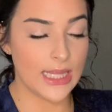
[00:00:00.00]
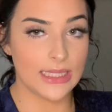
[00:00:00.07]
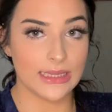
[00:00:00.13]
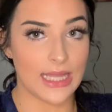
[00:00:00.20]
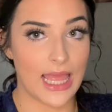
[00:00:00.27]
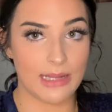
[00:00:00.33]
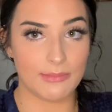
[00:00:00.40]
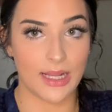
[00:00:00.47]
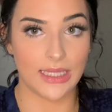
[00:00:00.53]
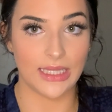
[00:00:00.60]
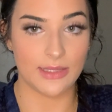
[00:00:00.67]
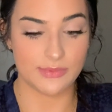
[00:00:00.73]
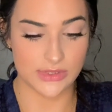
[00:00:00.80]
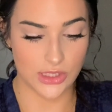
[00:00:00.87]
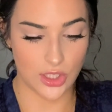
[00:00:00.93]
line my
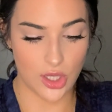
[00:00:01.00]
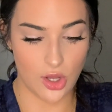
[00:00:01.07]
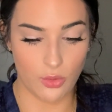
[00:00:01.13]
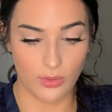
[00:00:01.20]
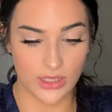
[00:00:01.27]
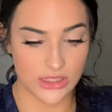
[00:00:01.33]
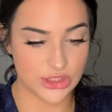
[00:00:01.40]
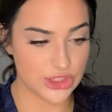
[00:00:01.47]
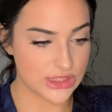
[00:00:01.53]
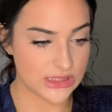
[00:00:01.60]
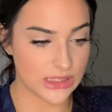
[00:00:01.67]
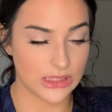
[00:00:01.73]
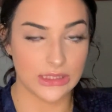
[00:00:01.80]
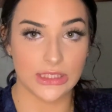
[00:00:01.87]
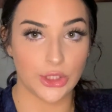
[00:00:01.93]
lips and go with just
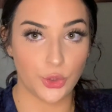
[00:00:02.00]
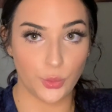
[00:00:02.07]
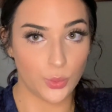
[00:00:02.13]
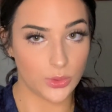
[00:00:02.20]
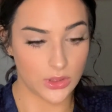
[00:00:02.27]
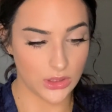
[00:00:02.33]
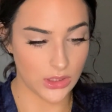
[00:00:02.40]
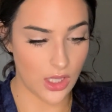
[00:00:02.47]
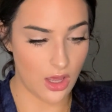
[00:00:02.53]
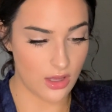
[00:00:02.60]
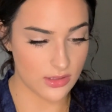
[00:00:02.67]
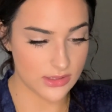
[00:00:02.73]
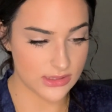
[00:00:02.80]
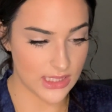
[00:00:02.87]
a nude gloss.